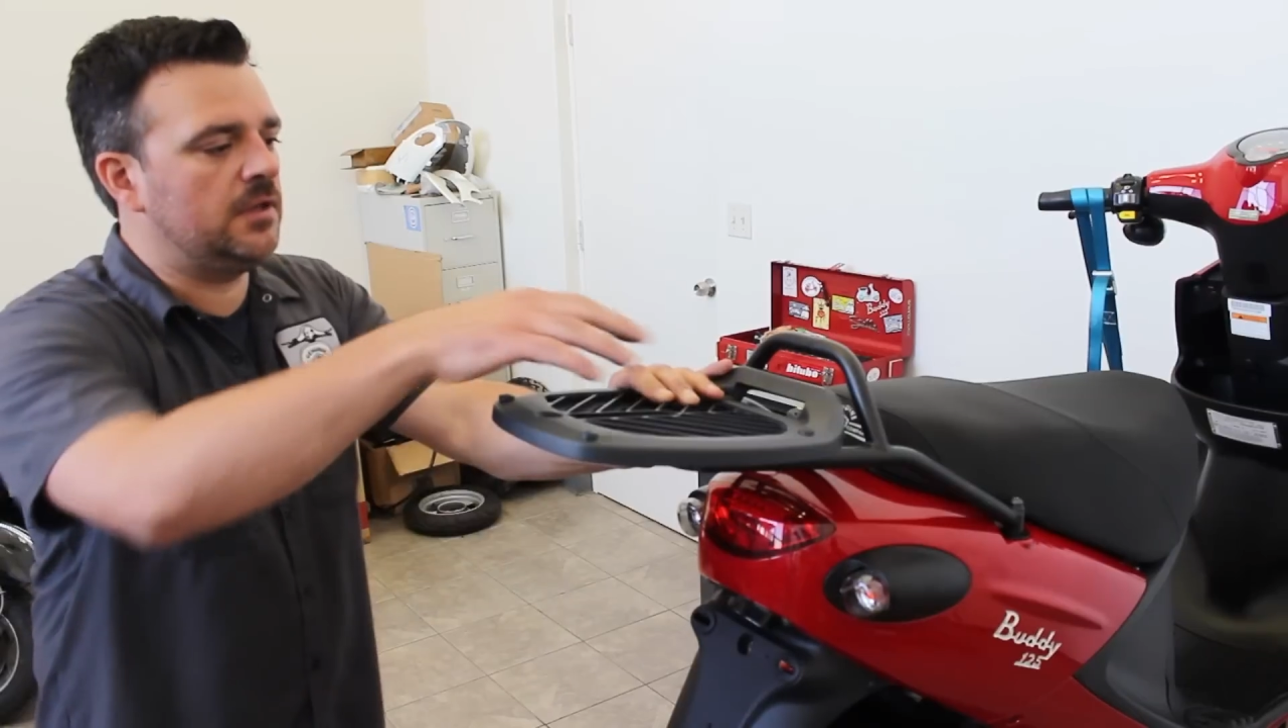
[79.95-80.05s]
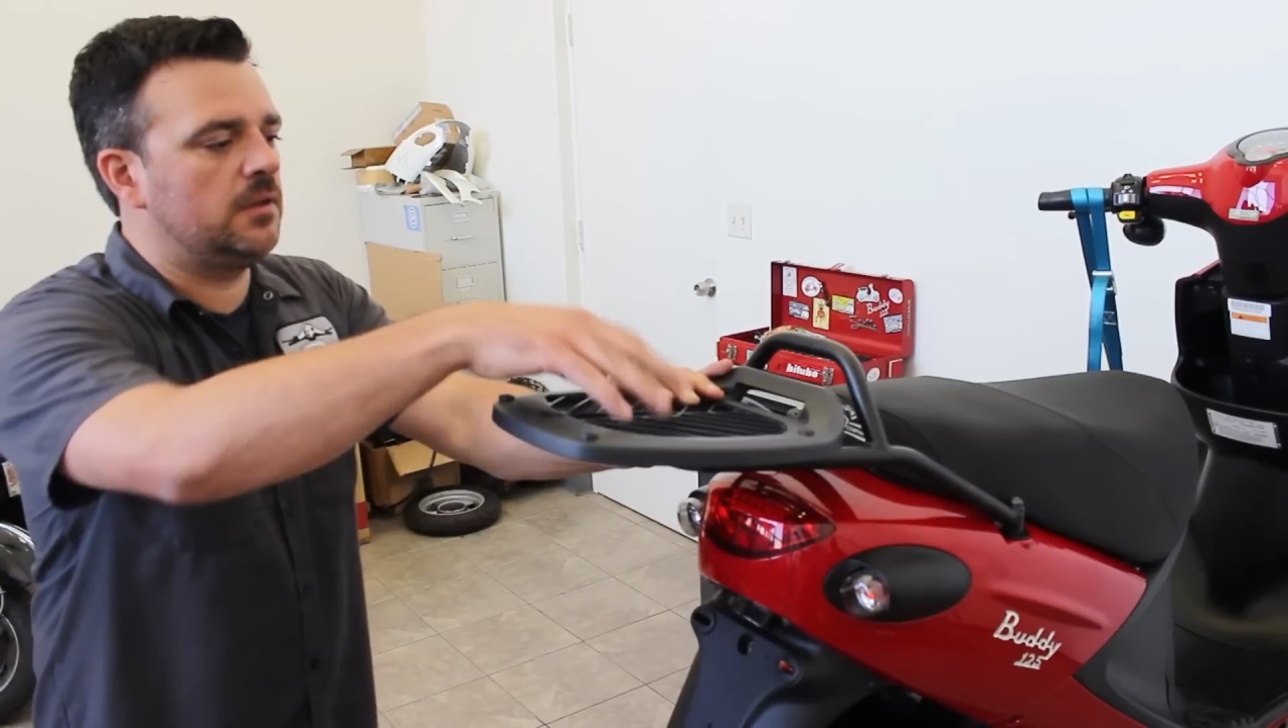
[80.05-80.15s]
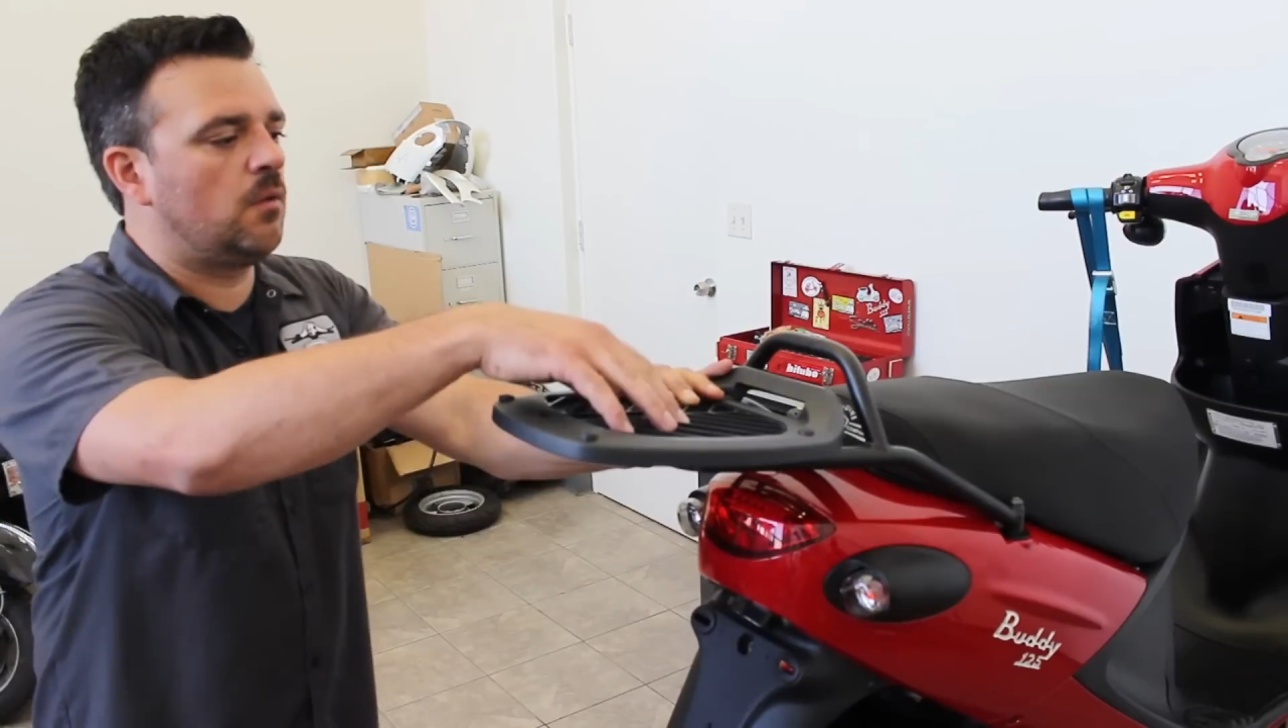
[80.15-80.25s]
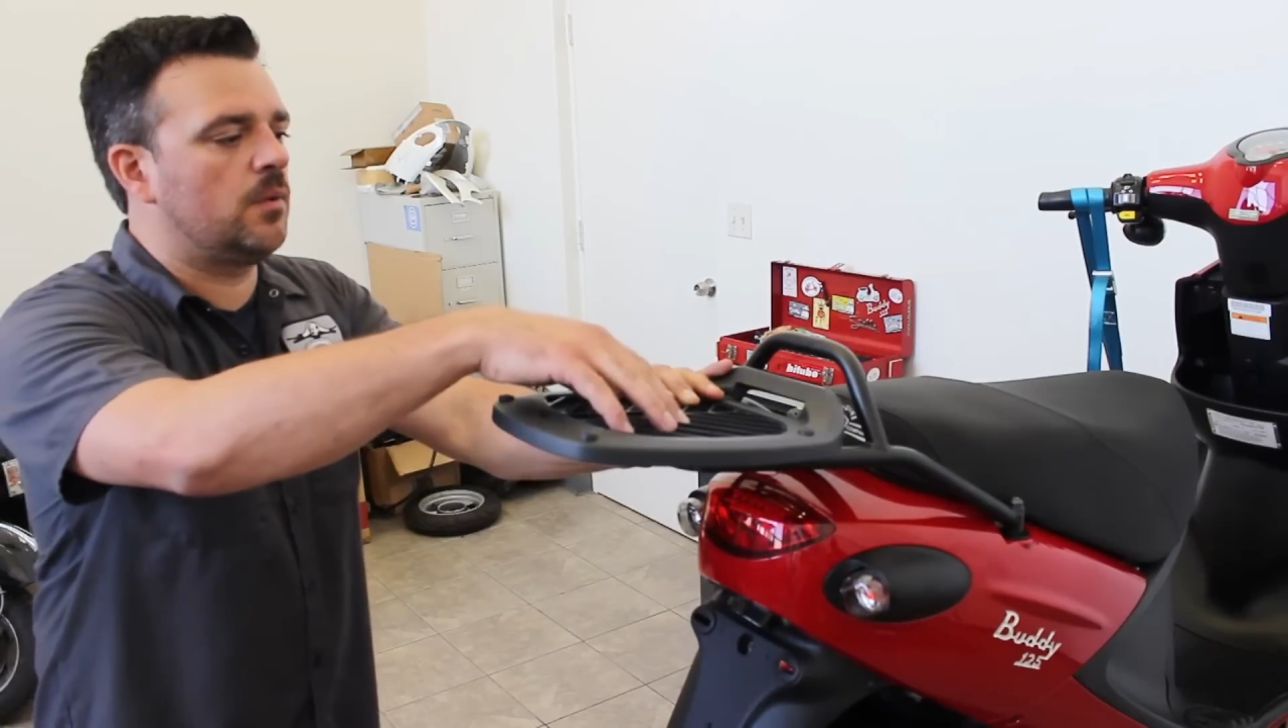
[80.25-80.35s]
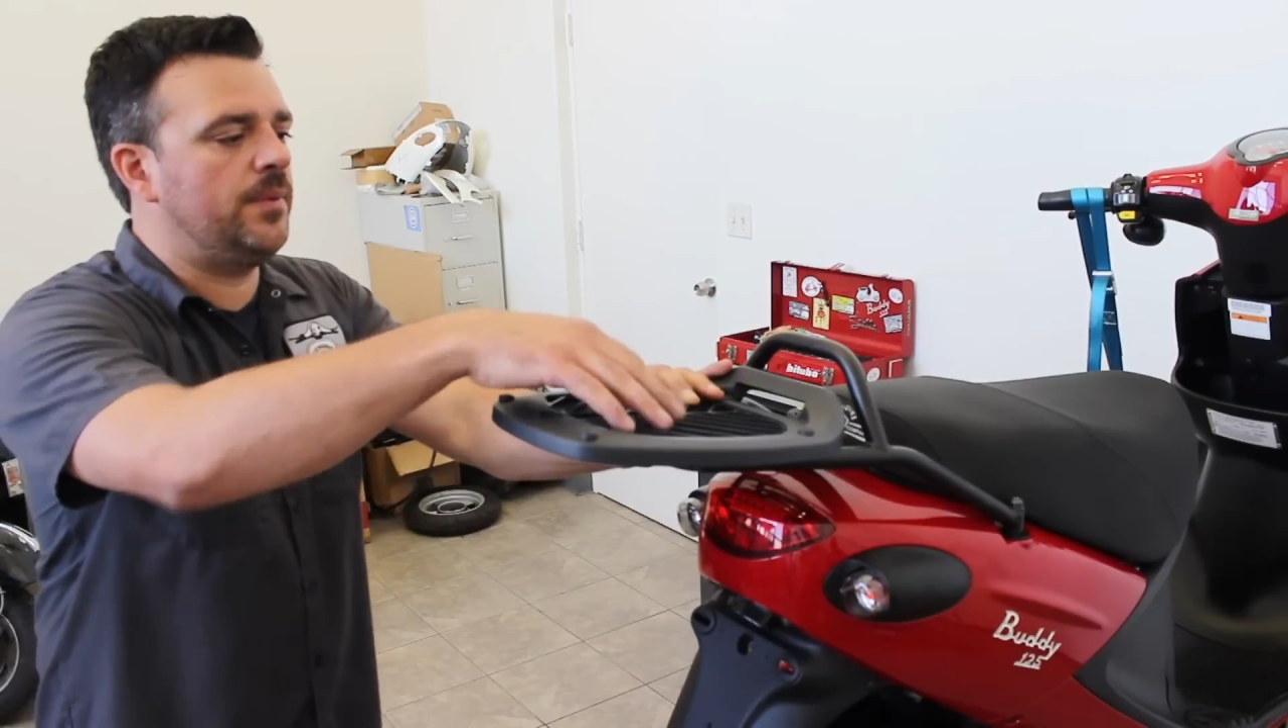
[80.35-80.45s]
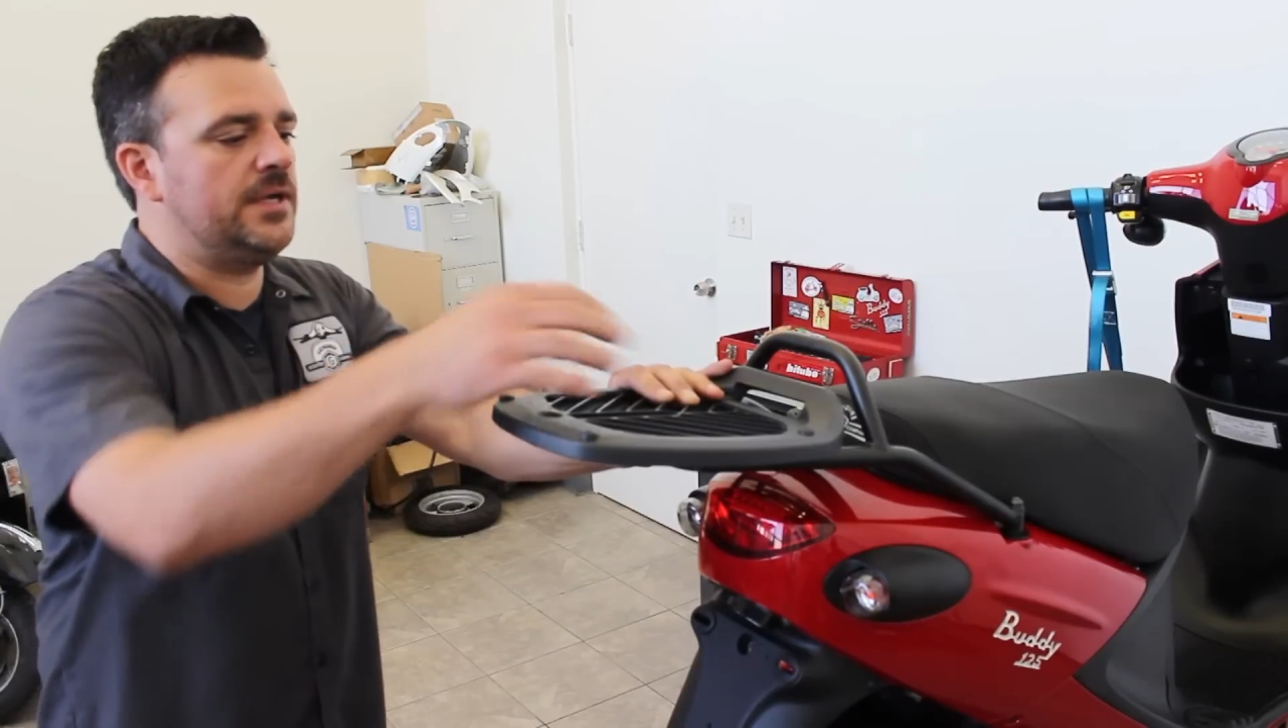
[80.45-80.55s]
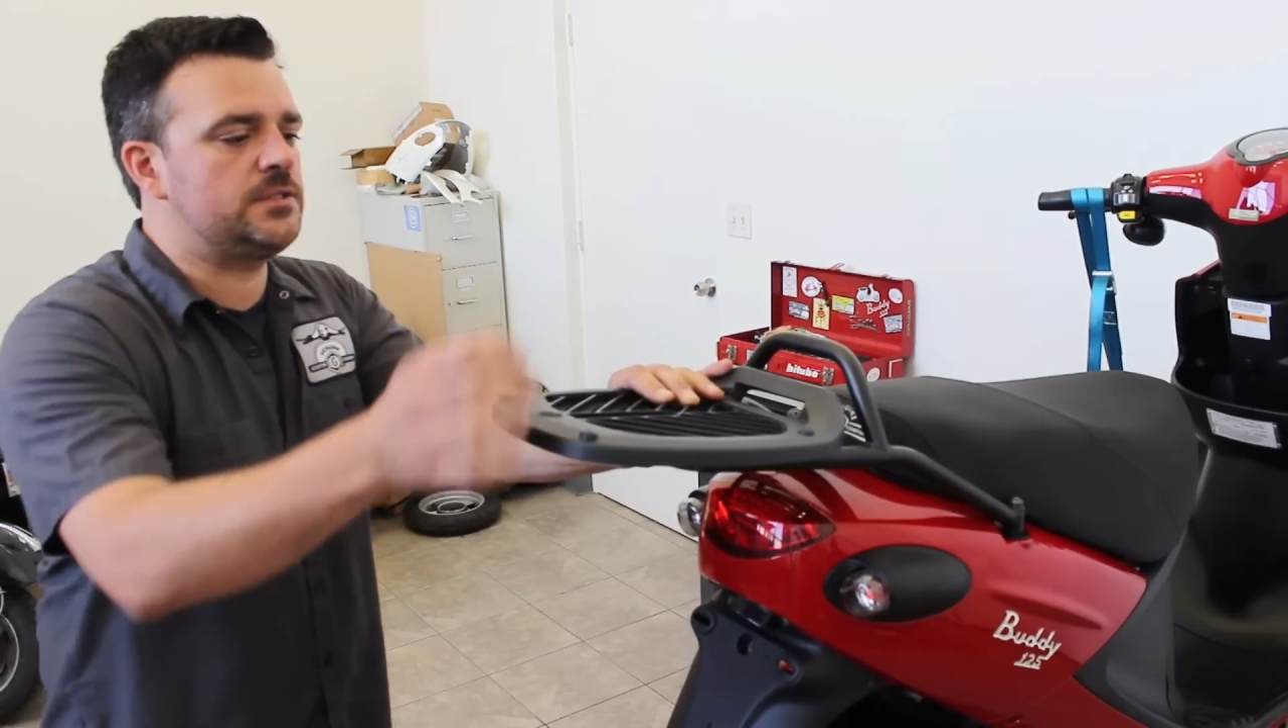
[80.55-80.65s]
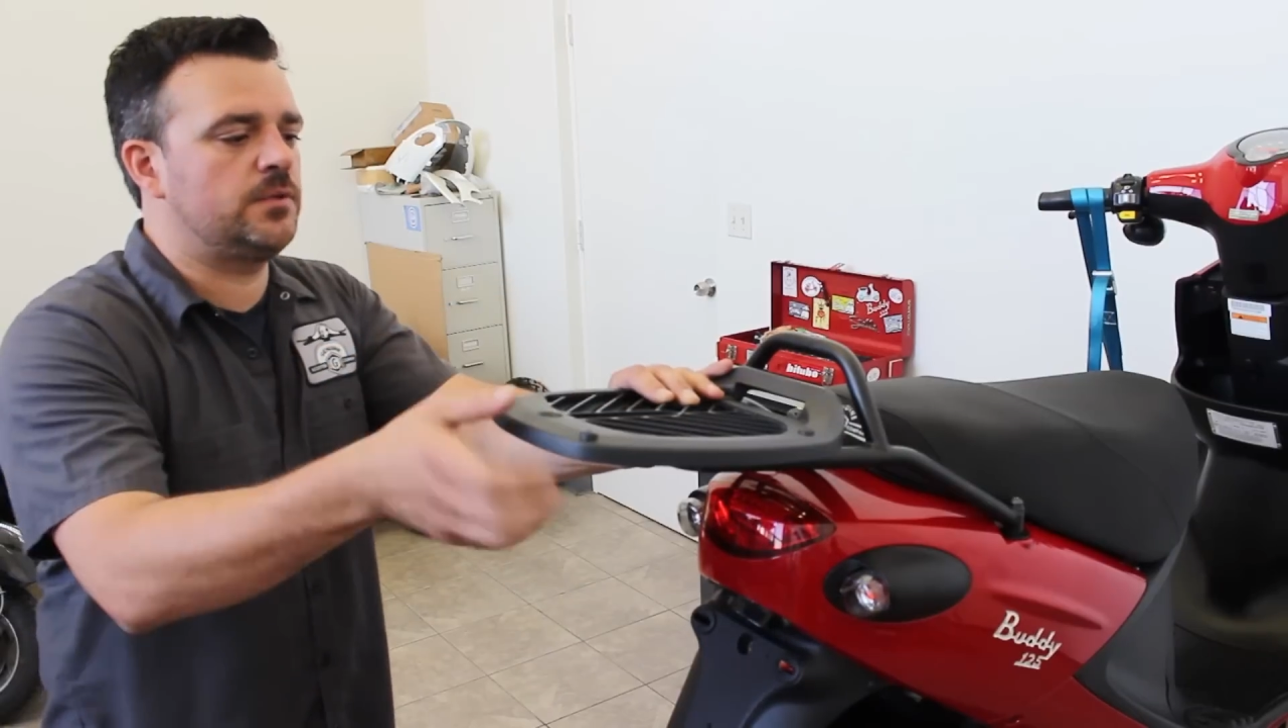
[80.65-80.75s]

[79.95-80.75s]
lower base